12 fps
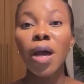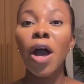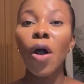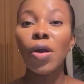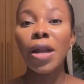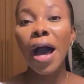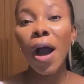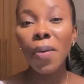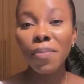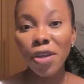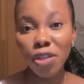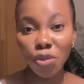on how
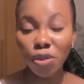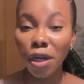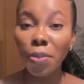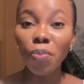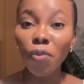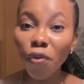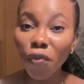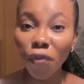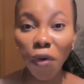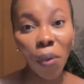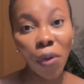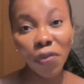best you can move
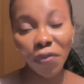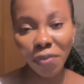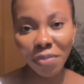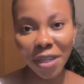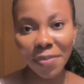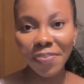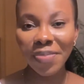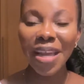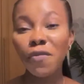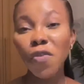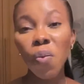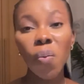forward from them.
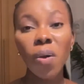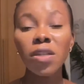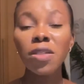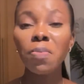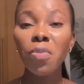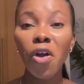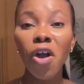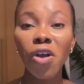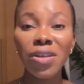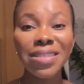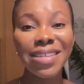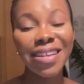If you want more
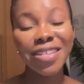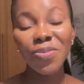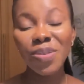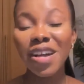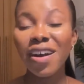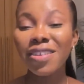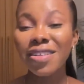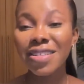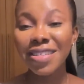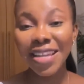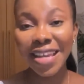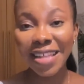content regarding
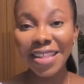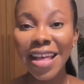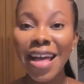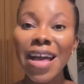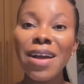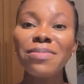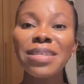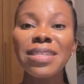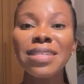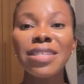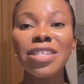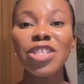skin,
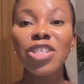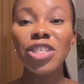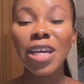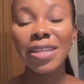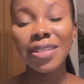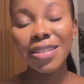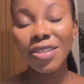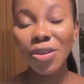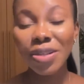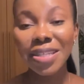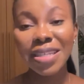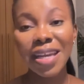please share this
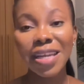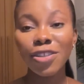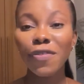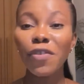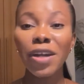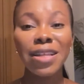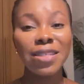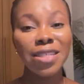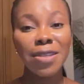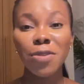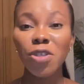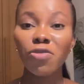content. Don't forget to
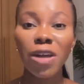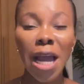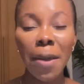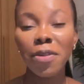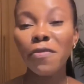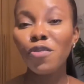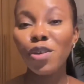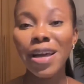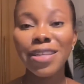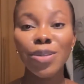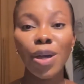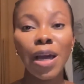subscribe, and
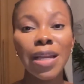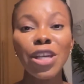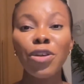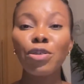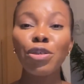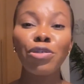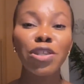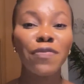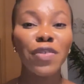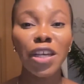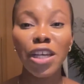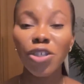forget to click on the
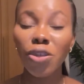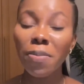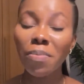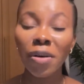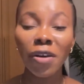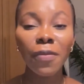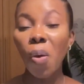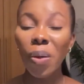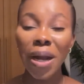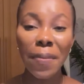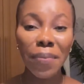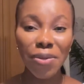notification bell
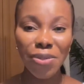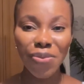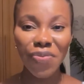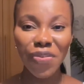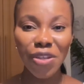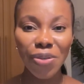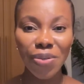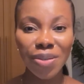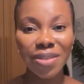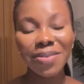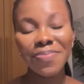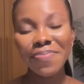when I post new
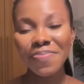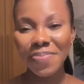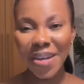videos. Bye